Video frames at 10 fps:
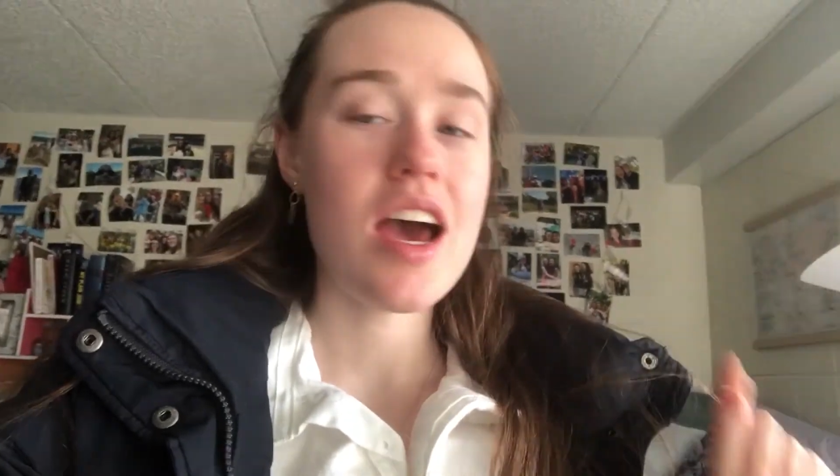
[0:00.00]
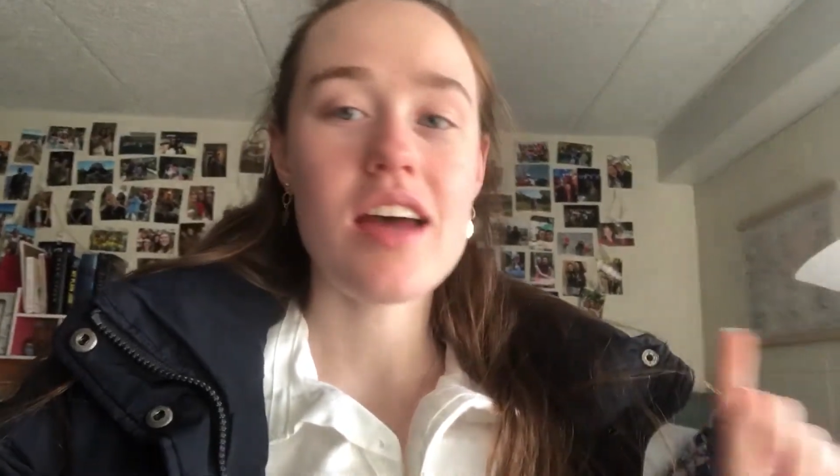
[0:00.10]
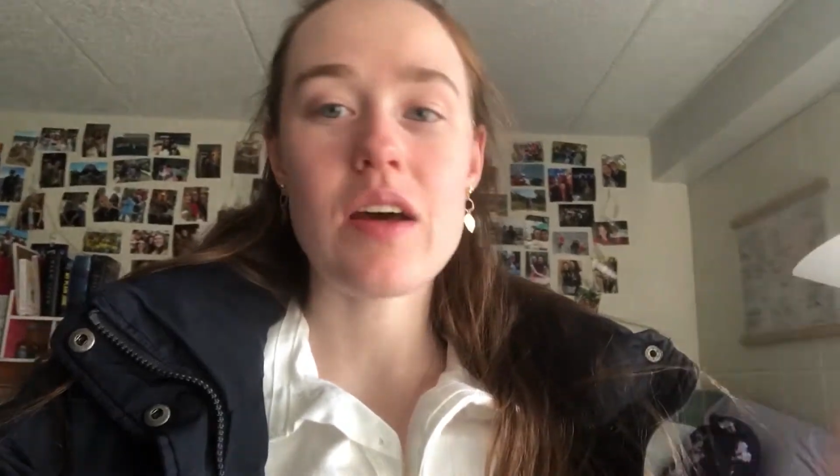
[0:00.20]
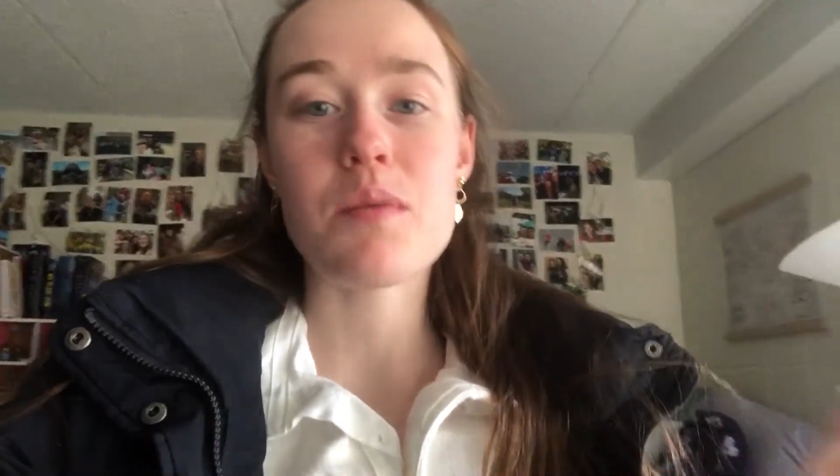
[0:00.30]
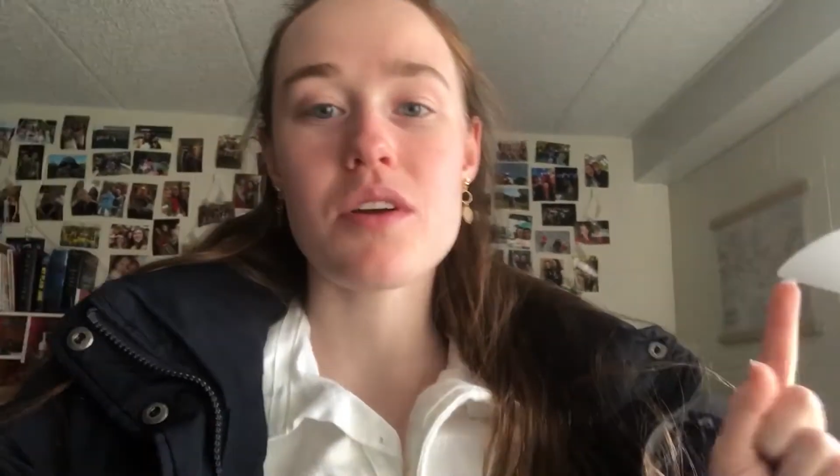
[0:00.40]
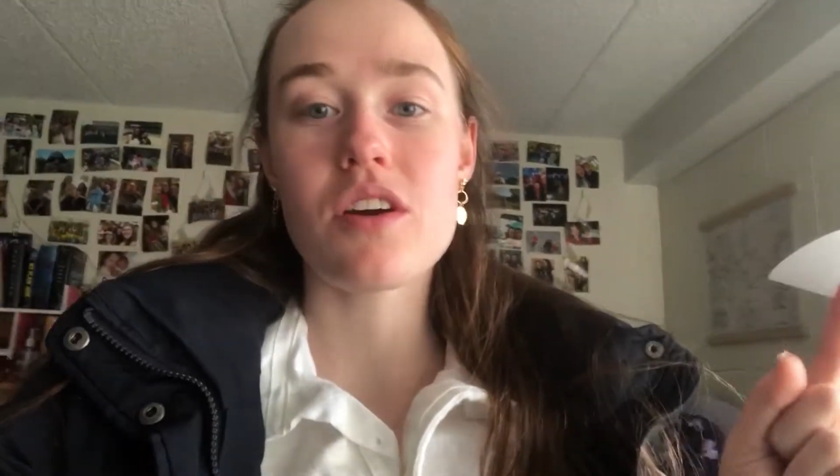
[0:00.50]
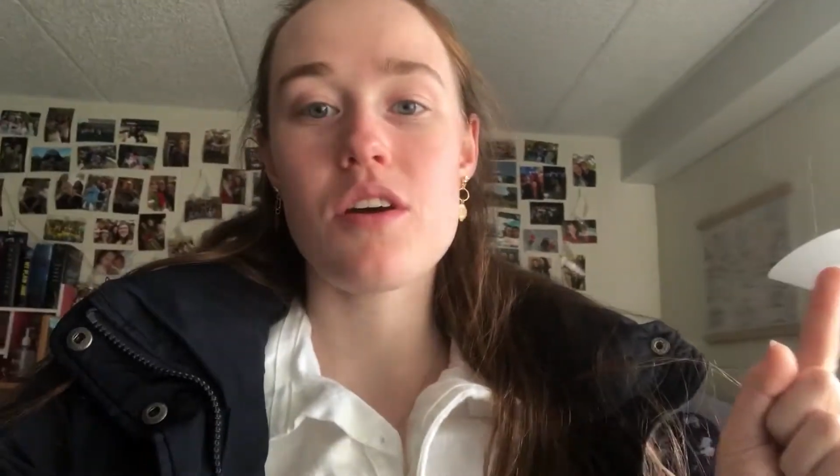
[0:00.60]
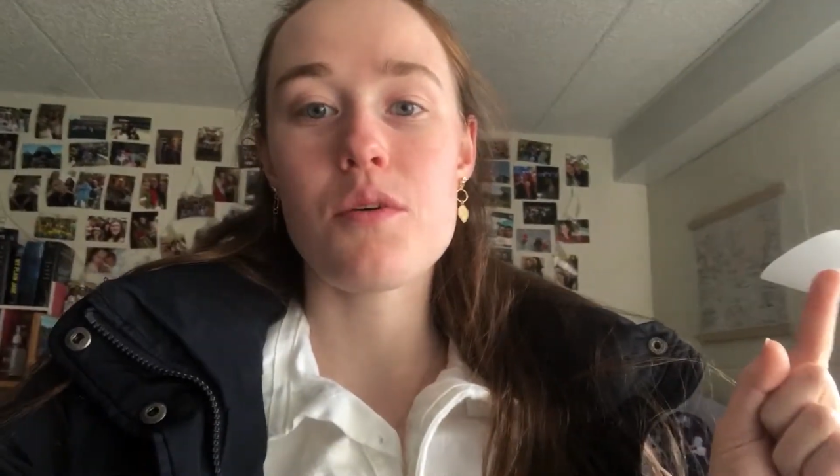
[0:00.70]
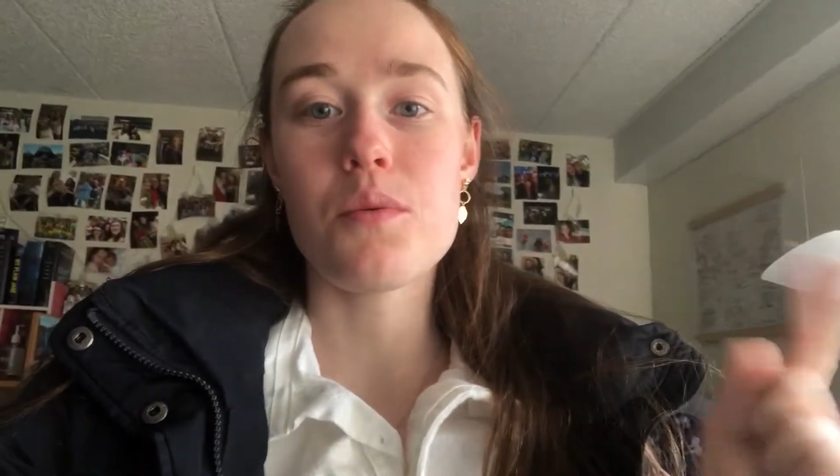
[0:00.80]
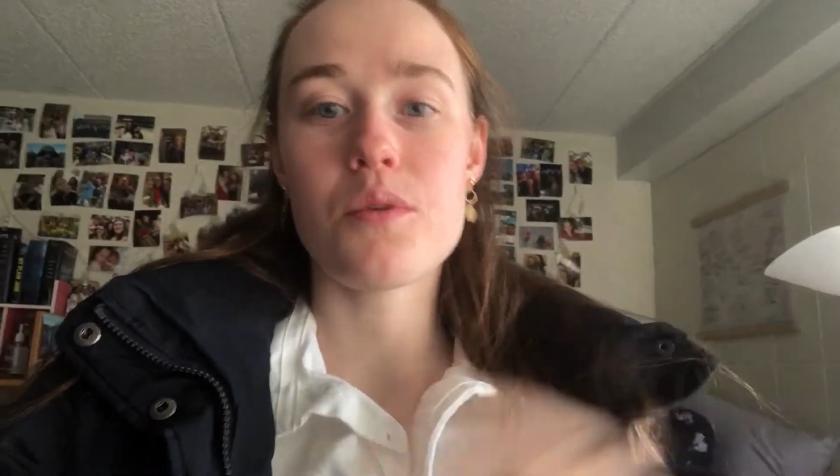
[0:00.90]
and now I'm gonna
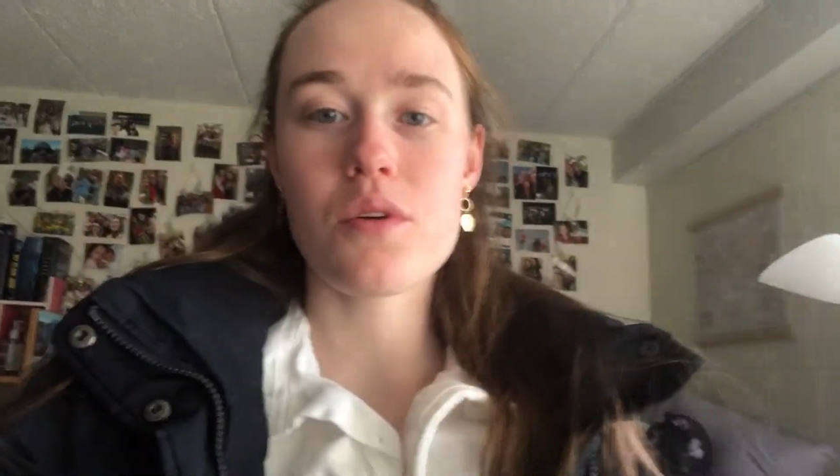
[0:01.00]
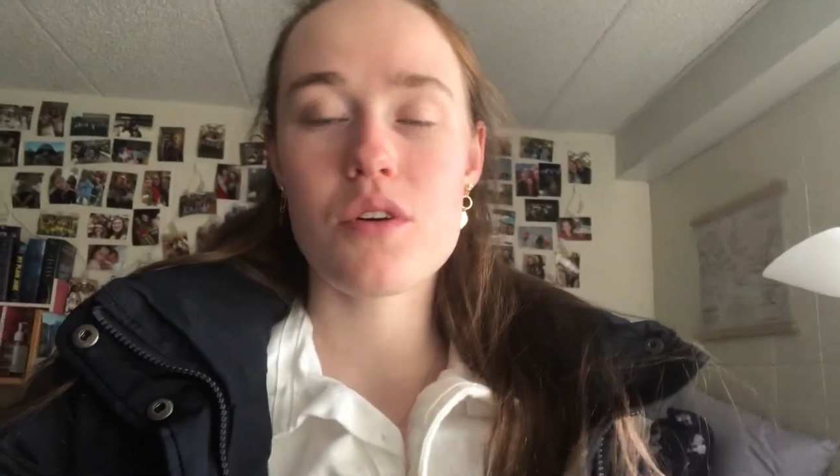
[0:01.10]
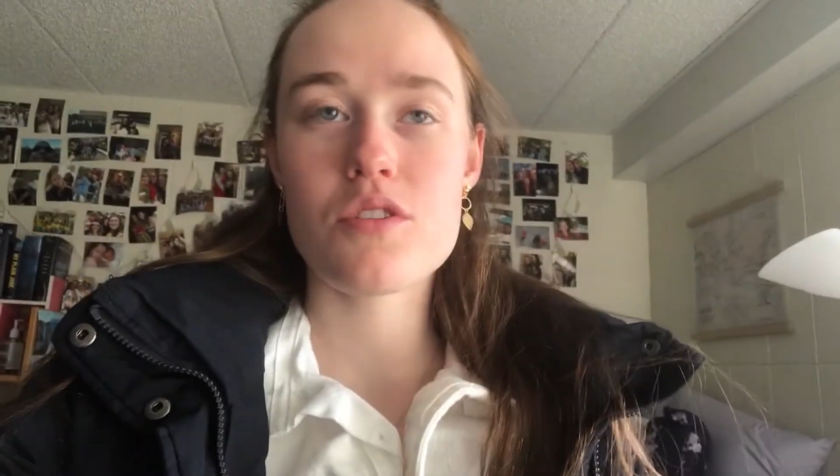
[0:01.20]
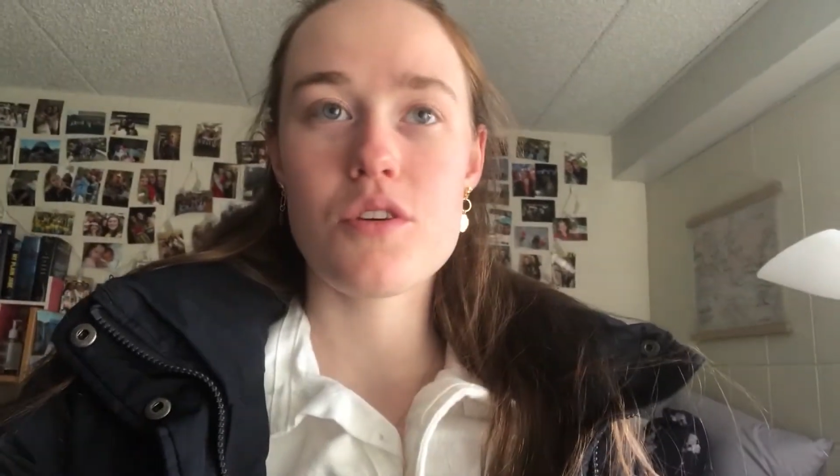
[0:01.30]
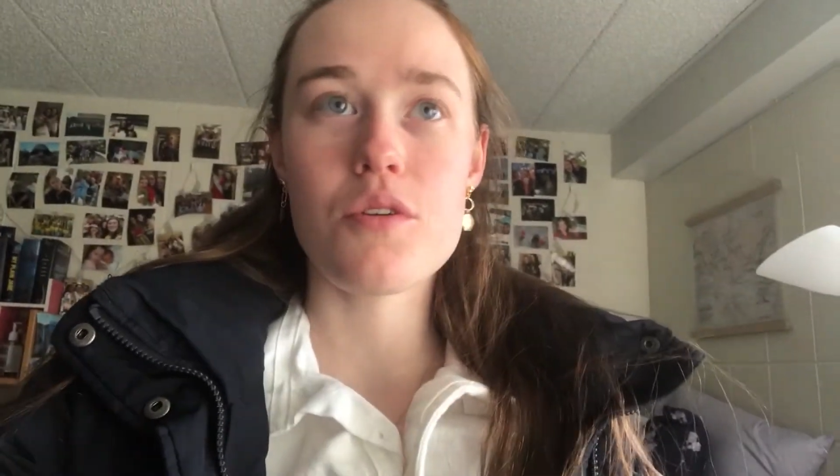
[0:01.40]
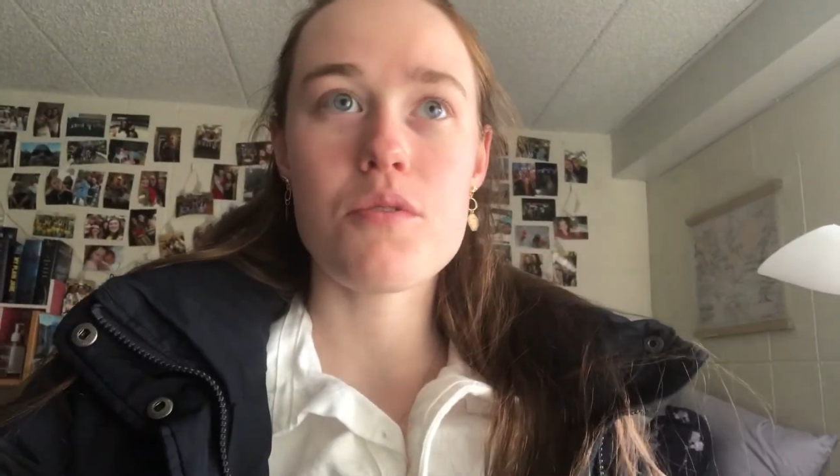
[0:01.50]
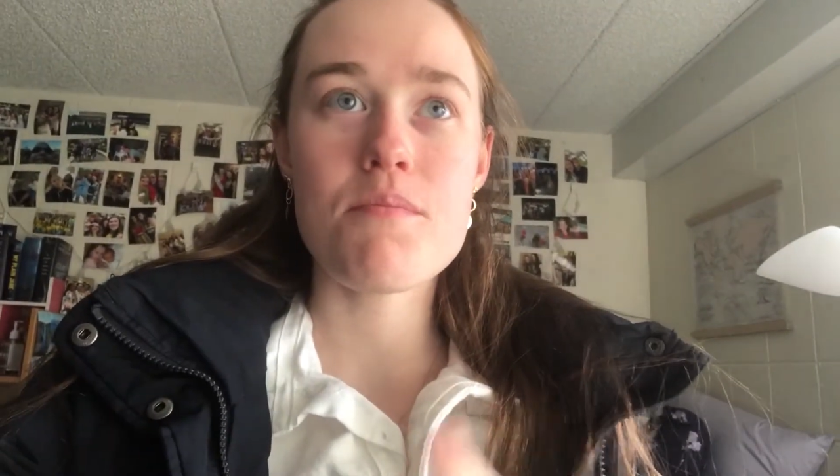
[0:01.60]
go walk to